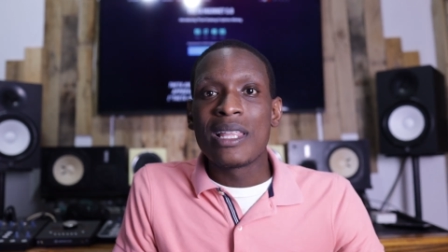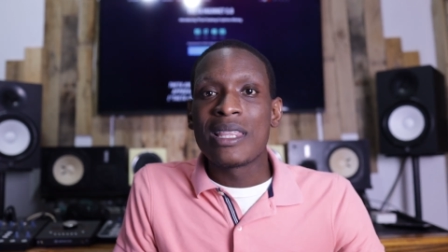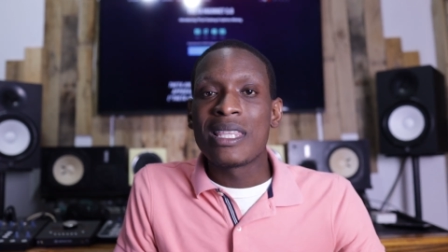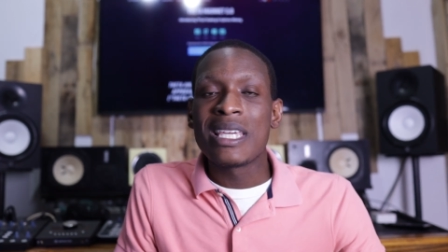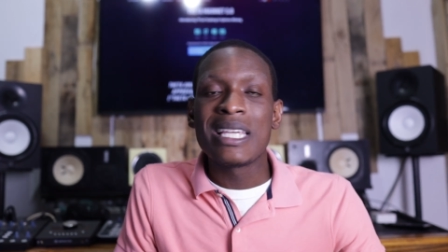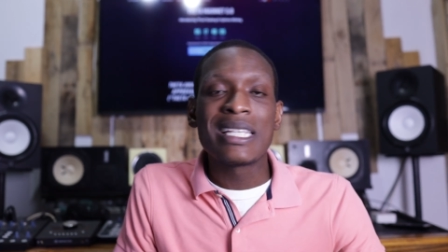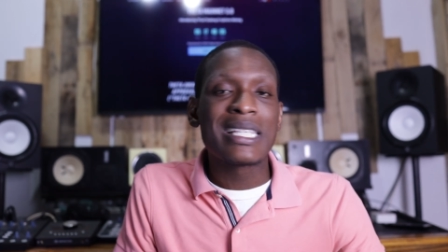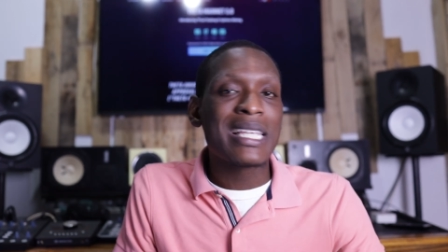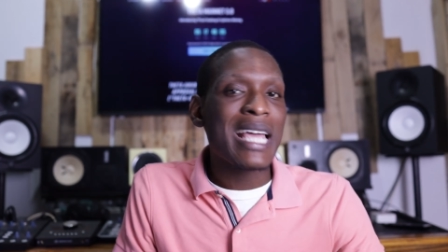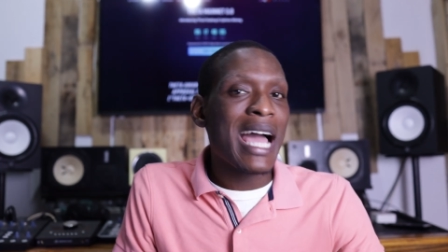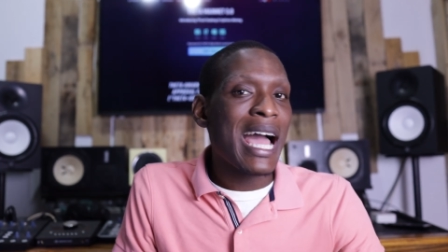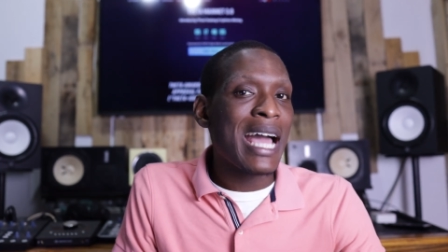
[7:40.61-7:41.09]

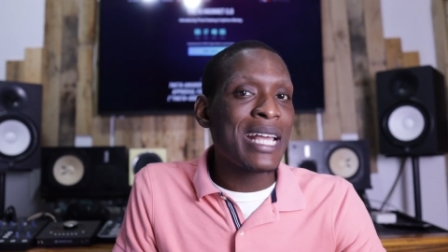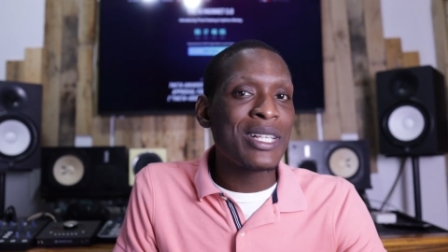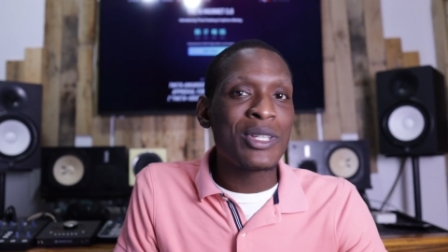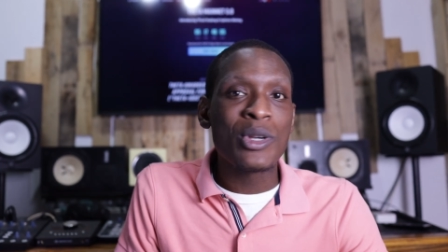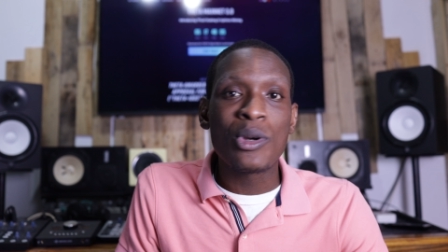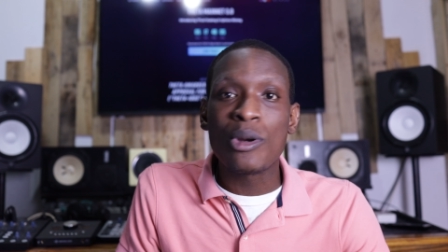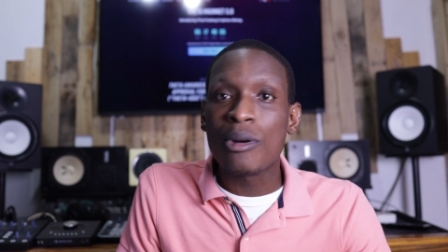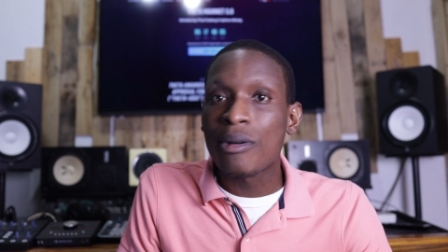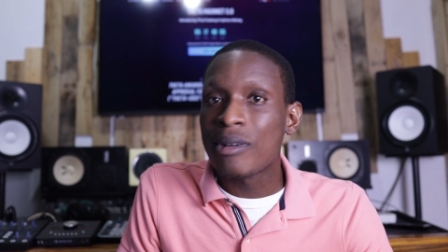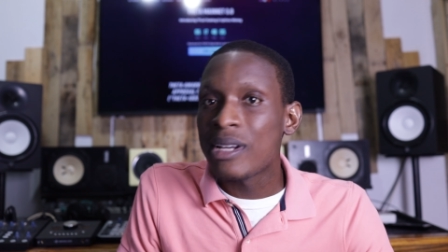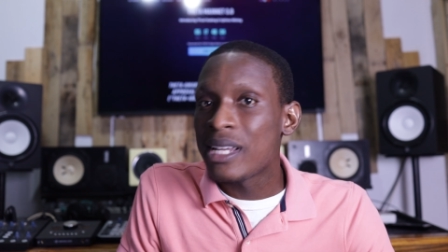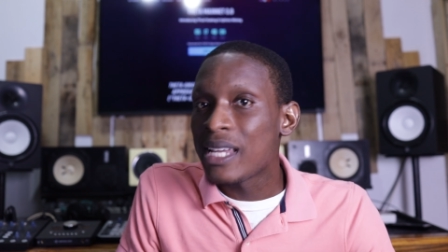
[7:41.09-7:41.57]
These guys
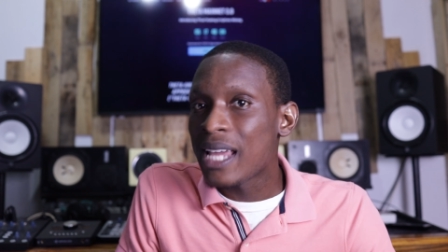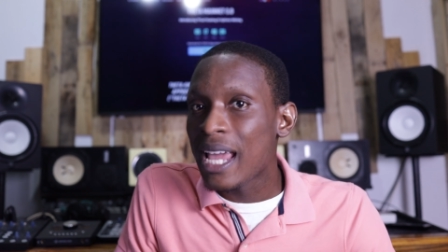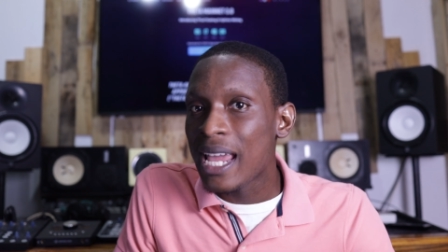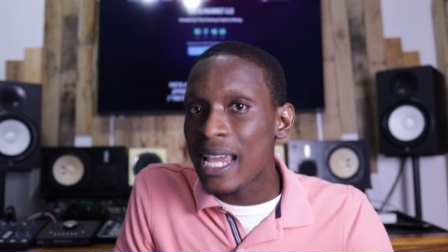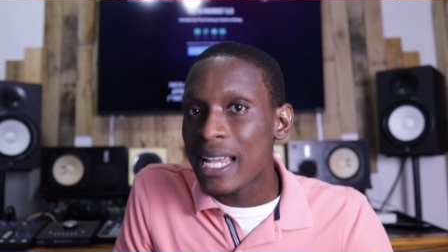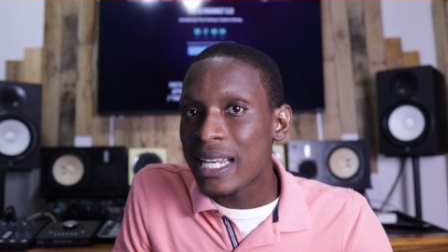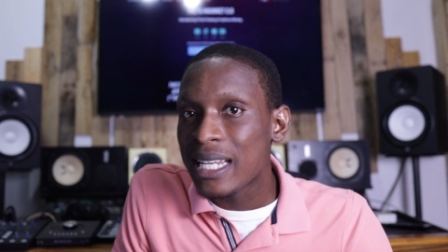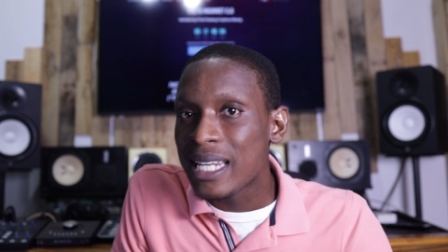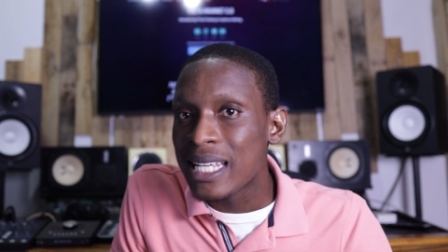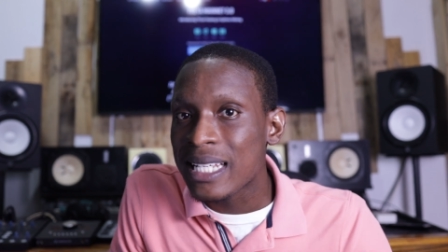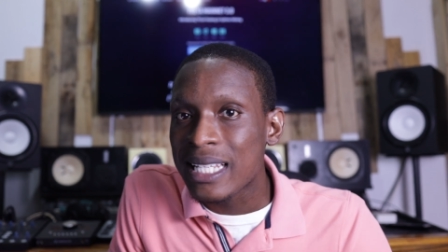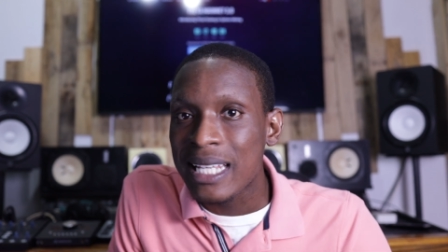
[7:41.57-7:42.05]
who
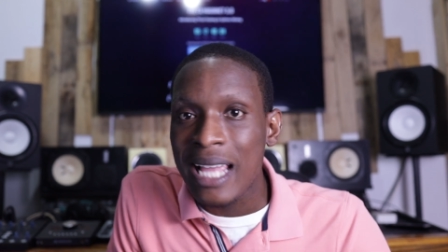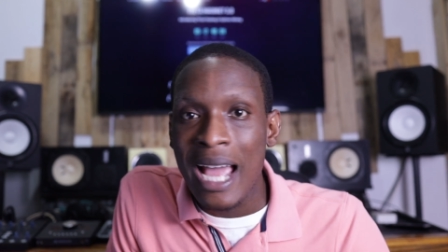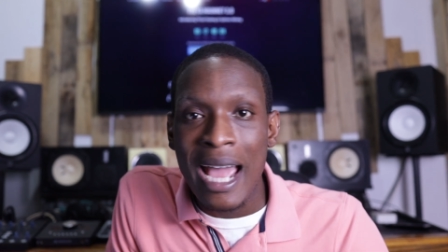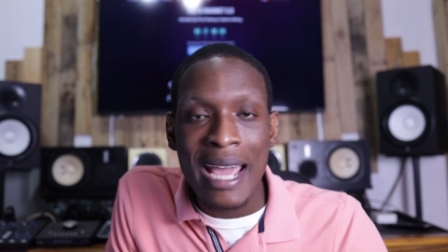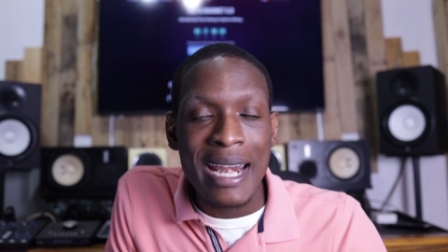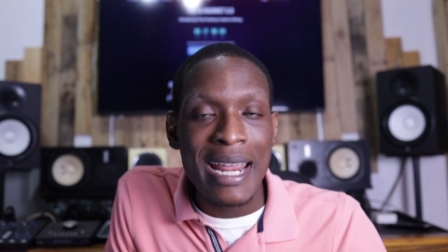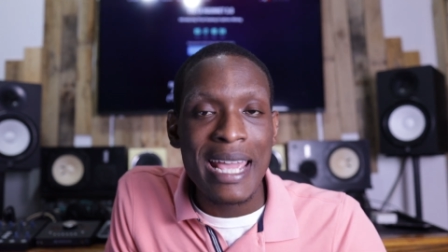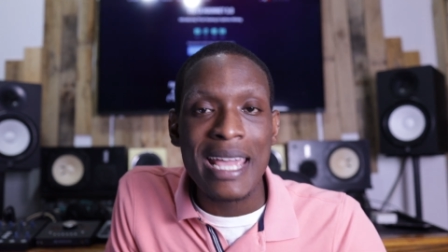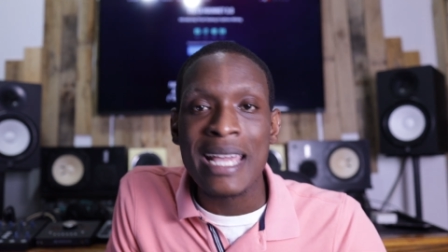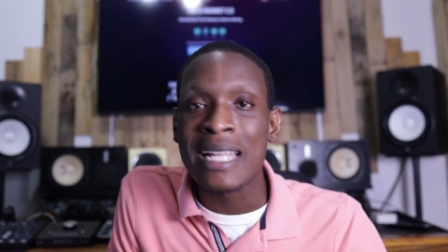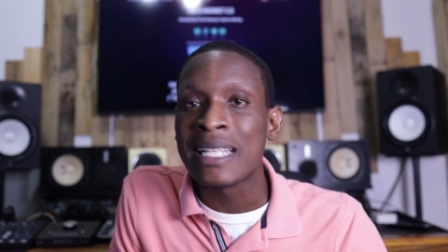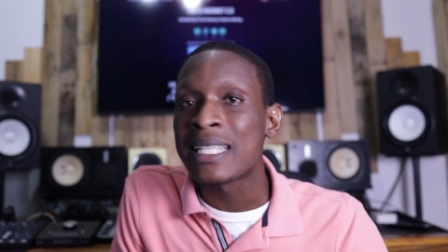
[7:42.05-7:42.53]
create this
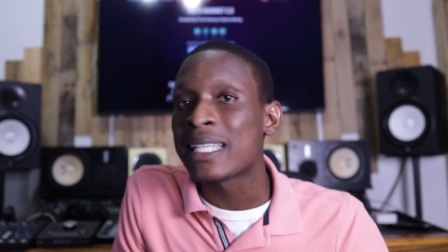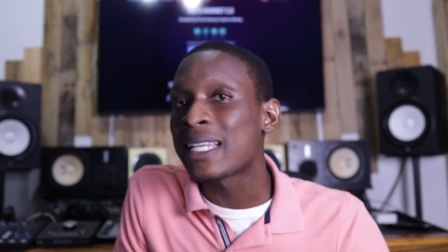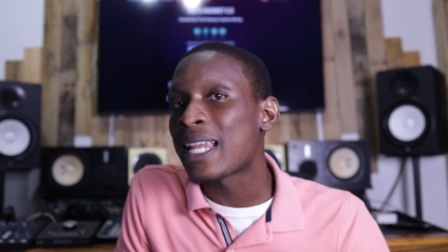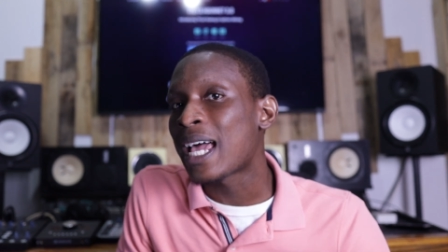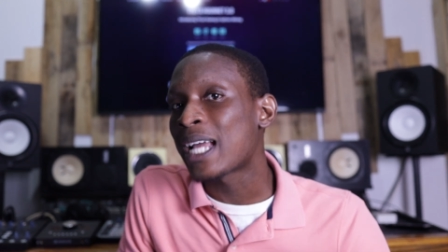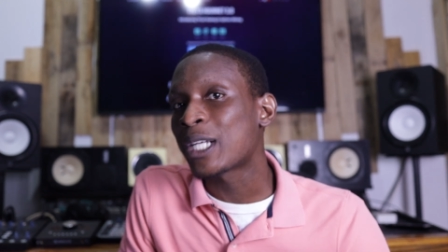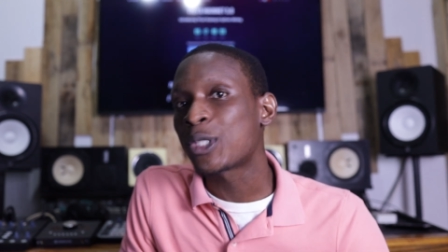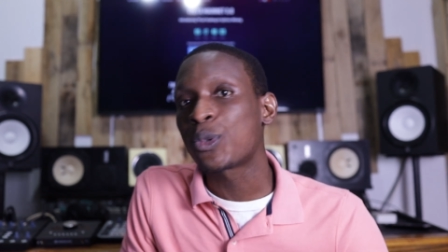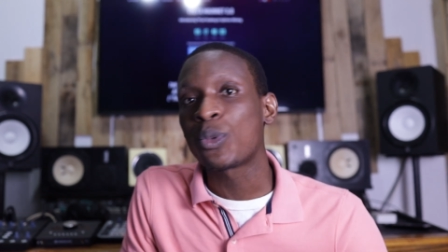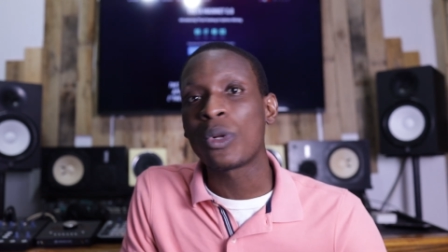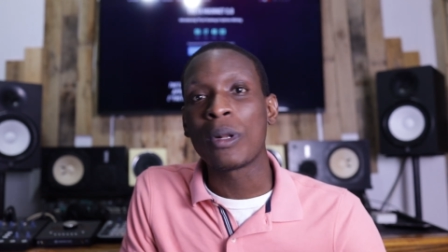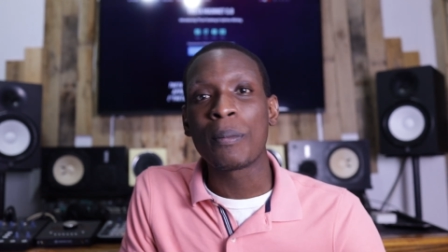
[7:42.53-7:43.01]
kind of
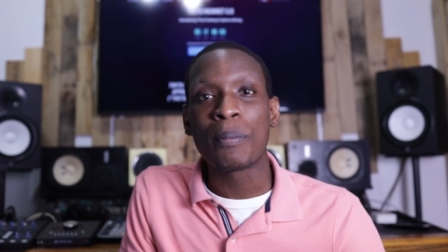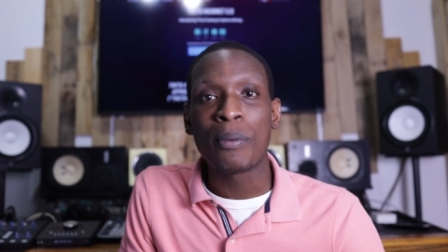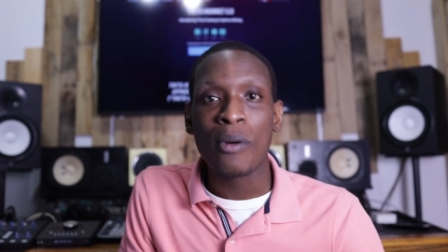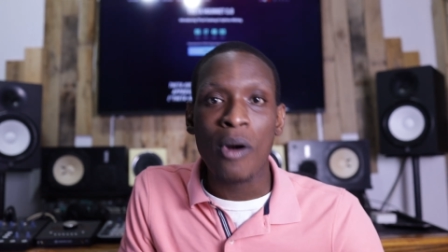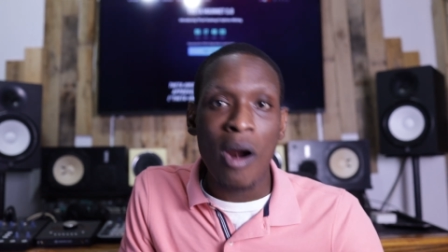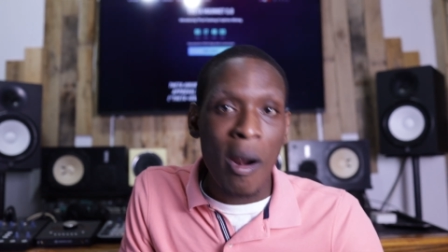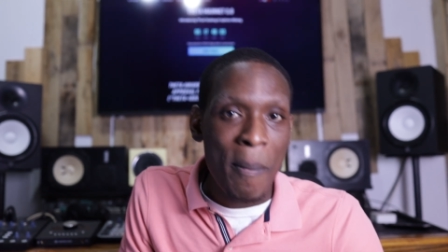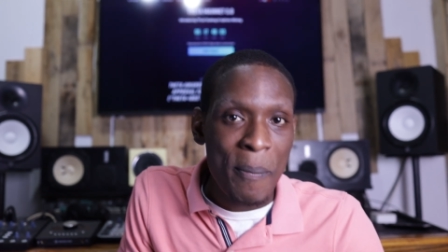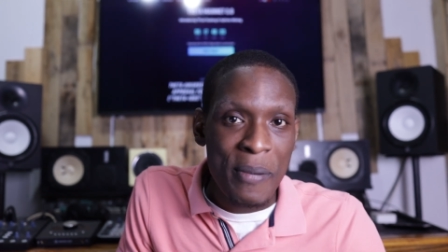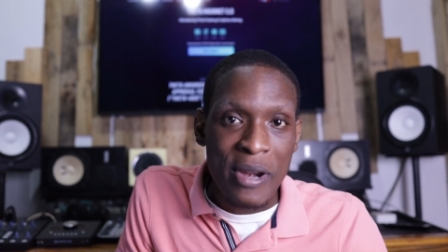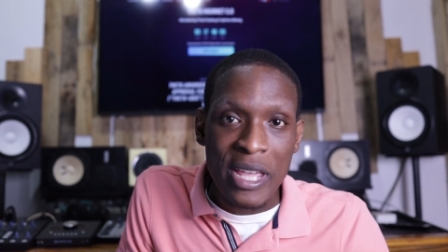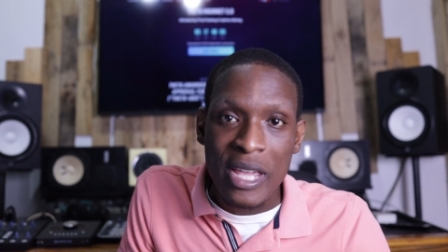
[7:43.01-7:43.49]
intellectual
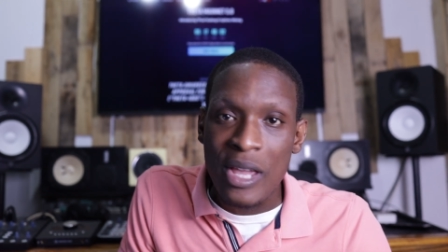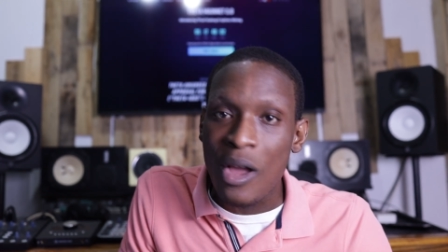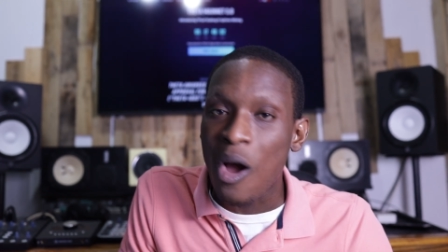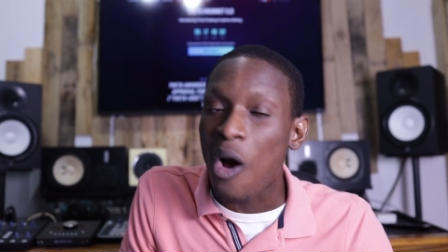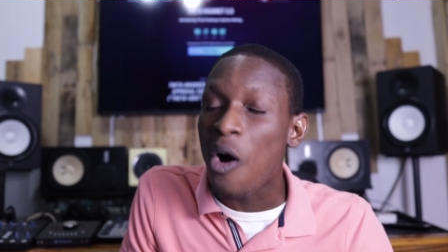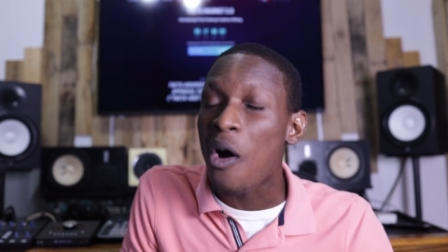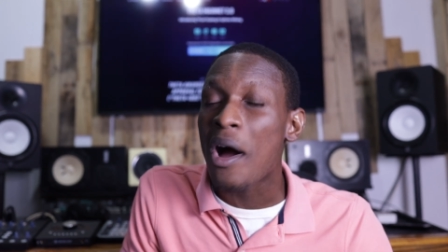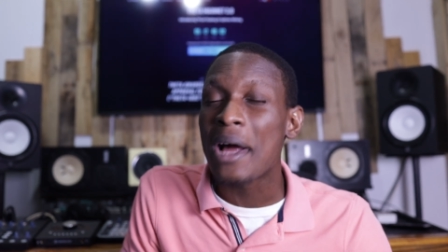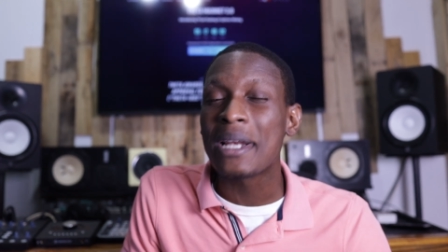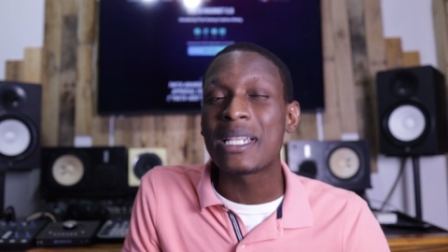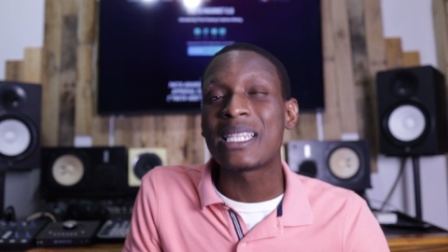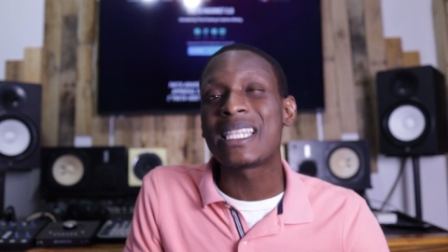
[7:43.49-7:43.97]
property
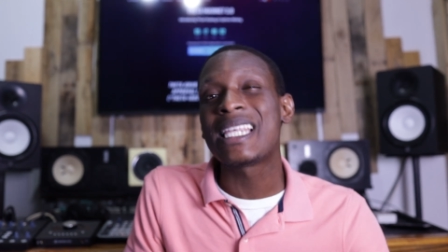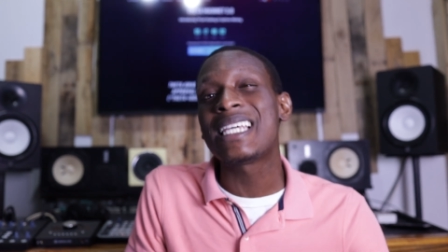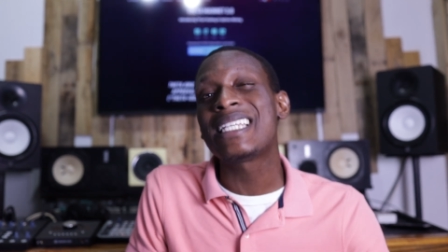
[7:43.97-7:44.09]
on